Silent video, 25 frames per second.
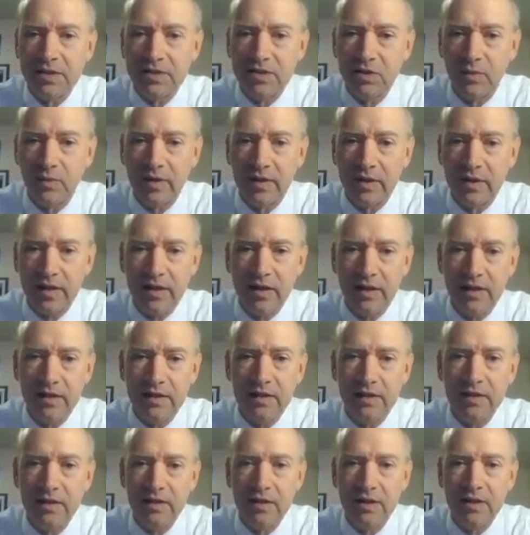So
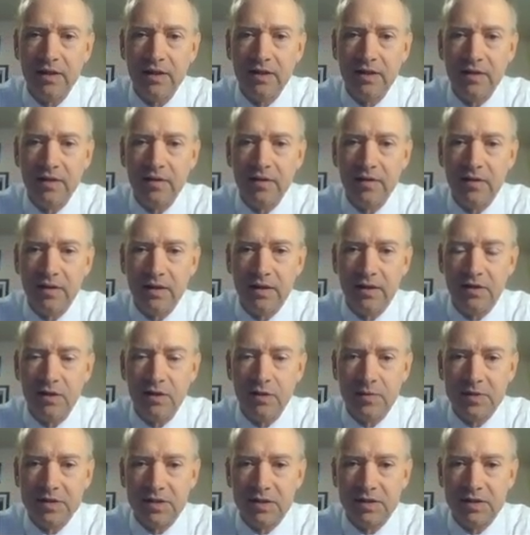within the human